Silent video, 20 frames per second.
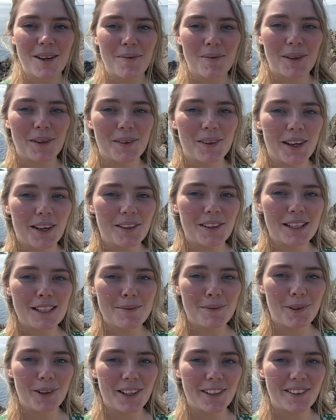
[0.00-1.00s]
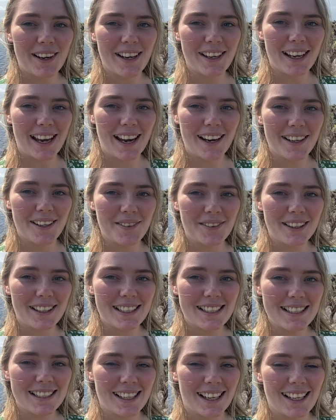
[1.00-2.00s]
but I'm going exploring around Kerry with
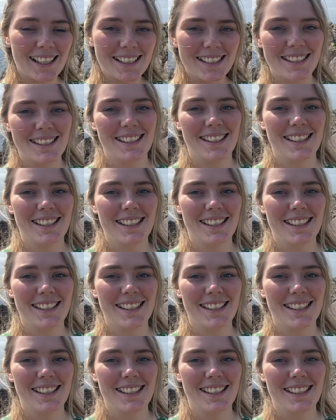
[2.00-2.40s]
these guys.